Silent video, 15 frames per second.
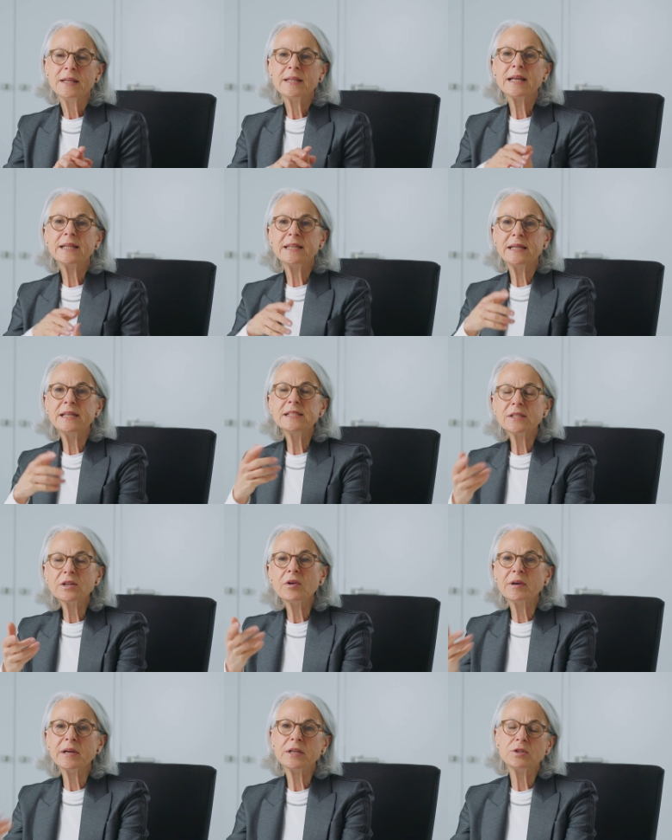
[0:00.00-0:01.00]
that is
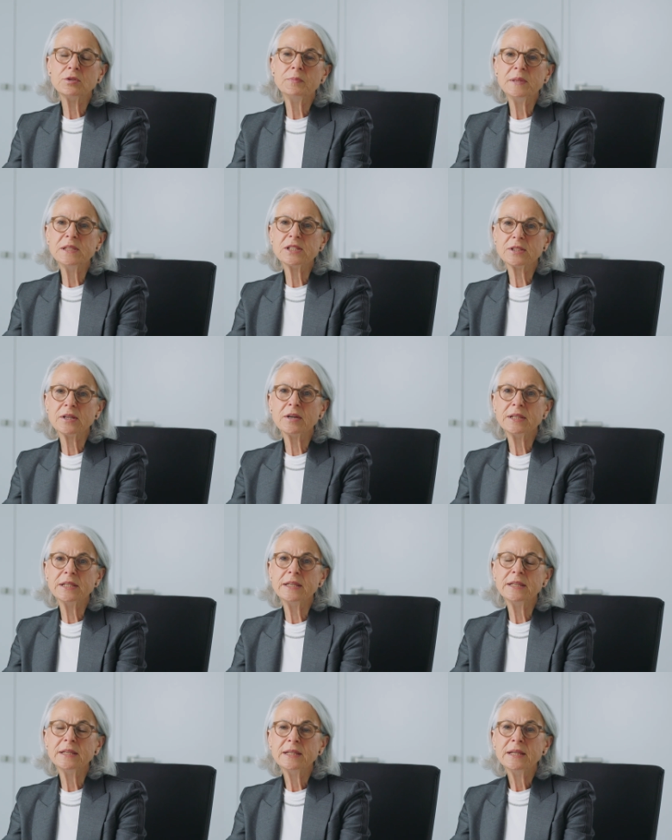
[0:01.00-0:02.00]
going to be
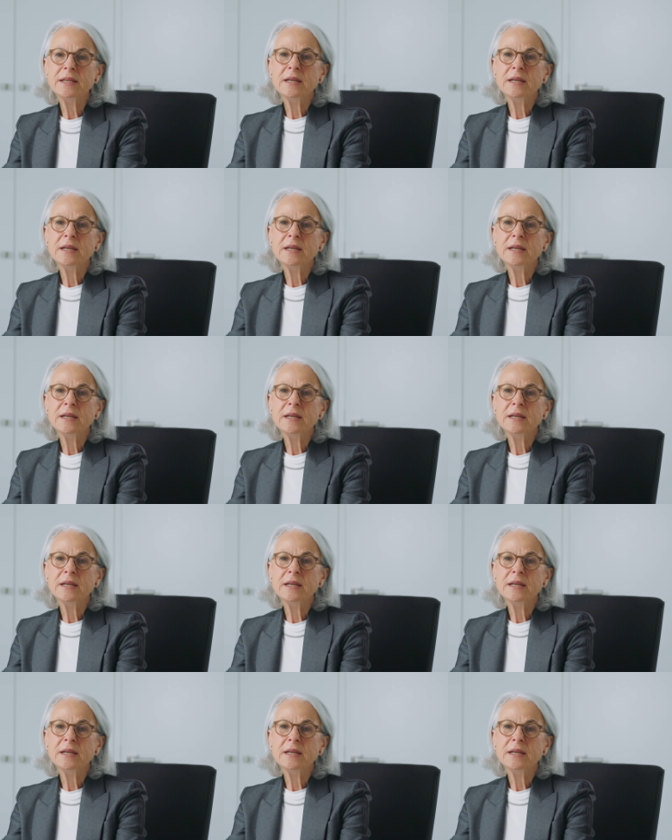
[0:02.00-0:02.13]
studied